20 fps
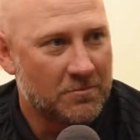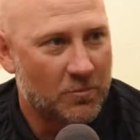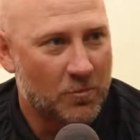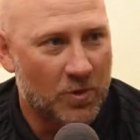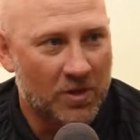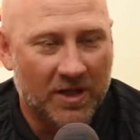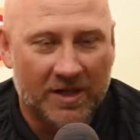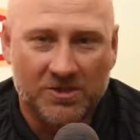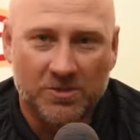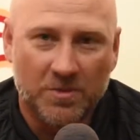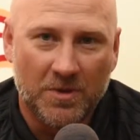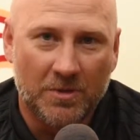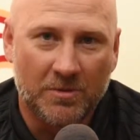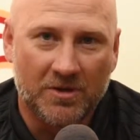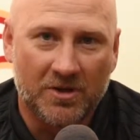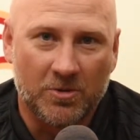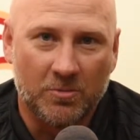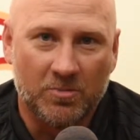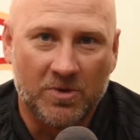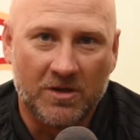we'd like to be able
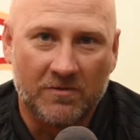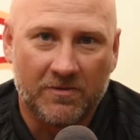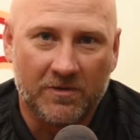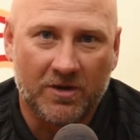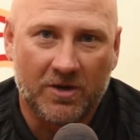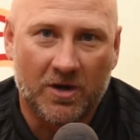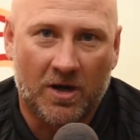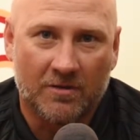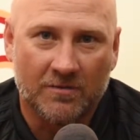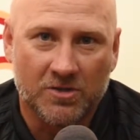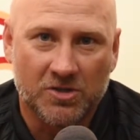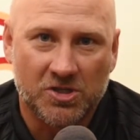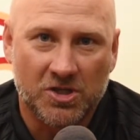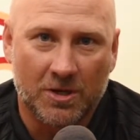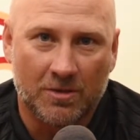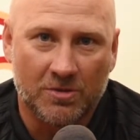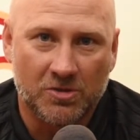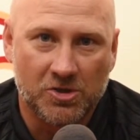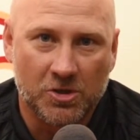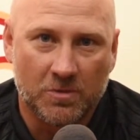to compete for the conference
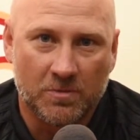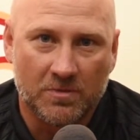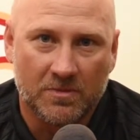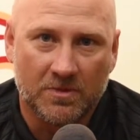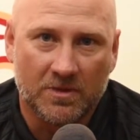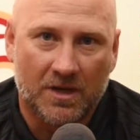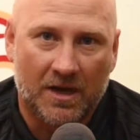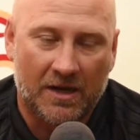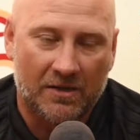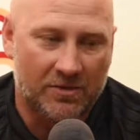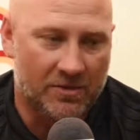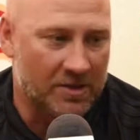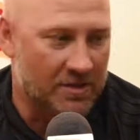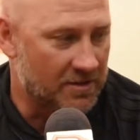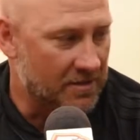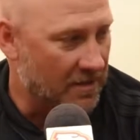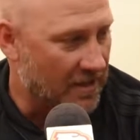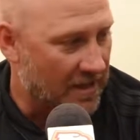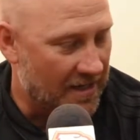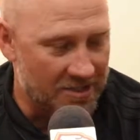championship. I think
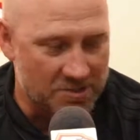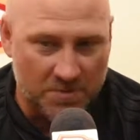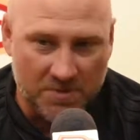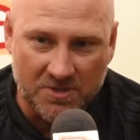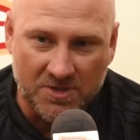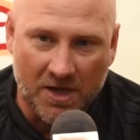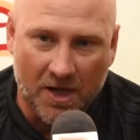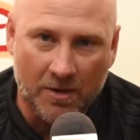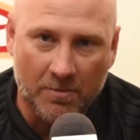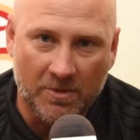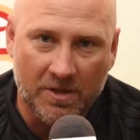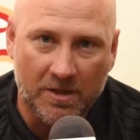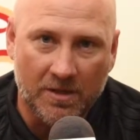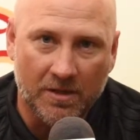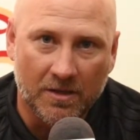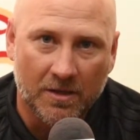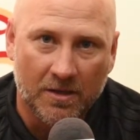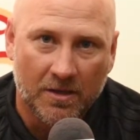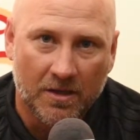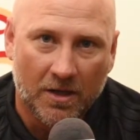the guys beside me
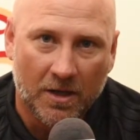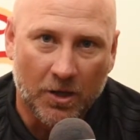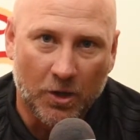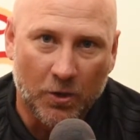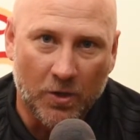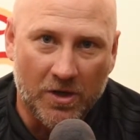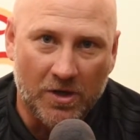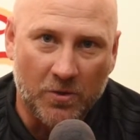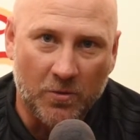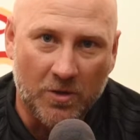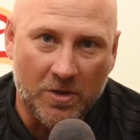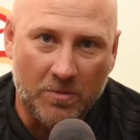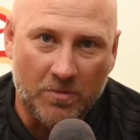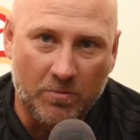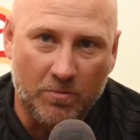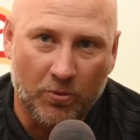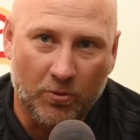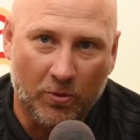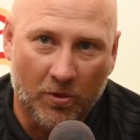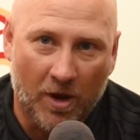agree that we
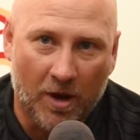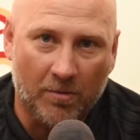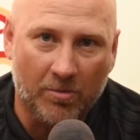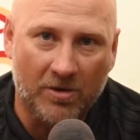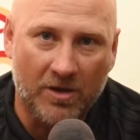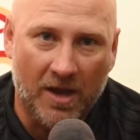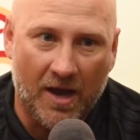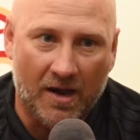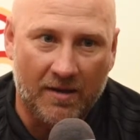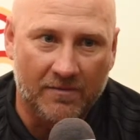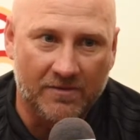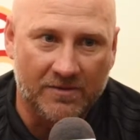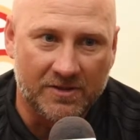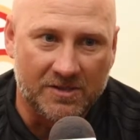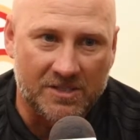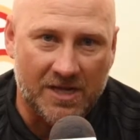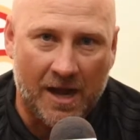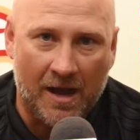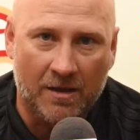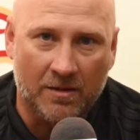probably have the
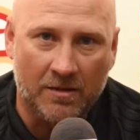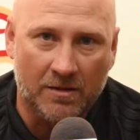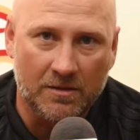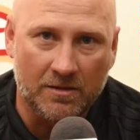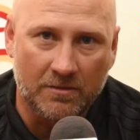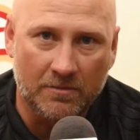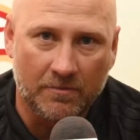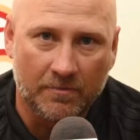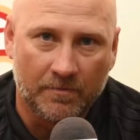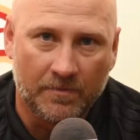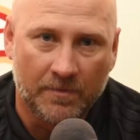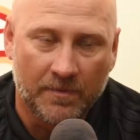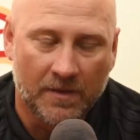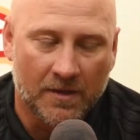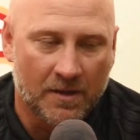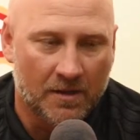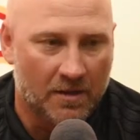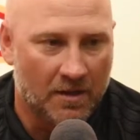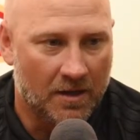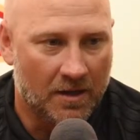talent
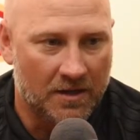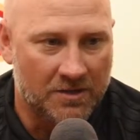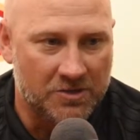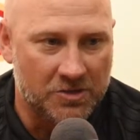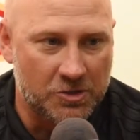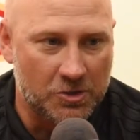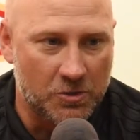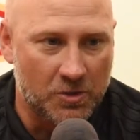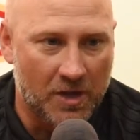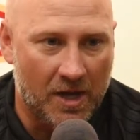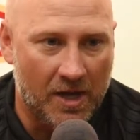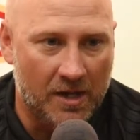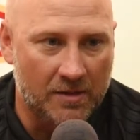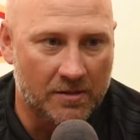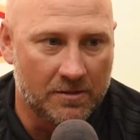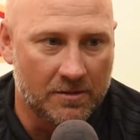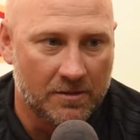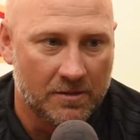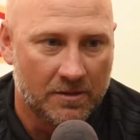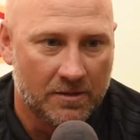to do that,
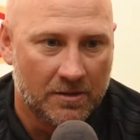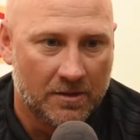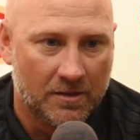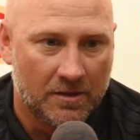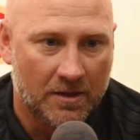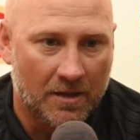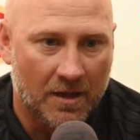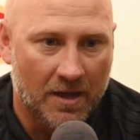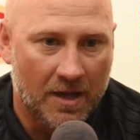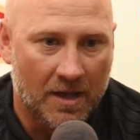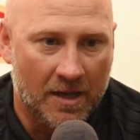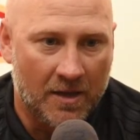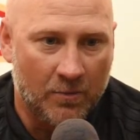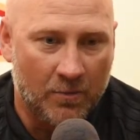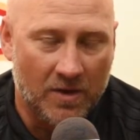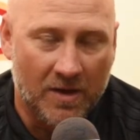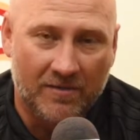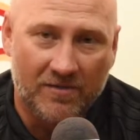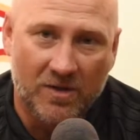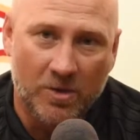and
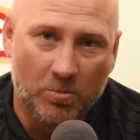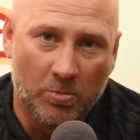we have the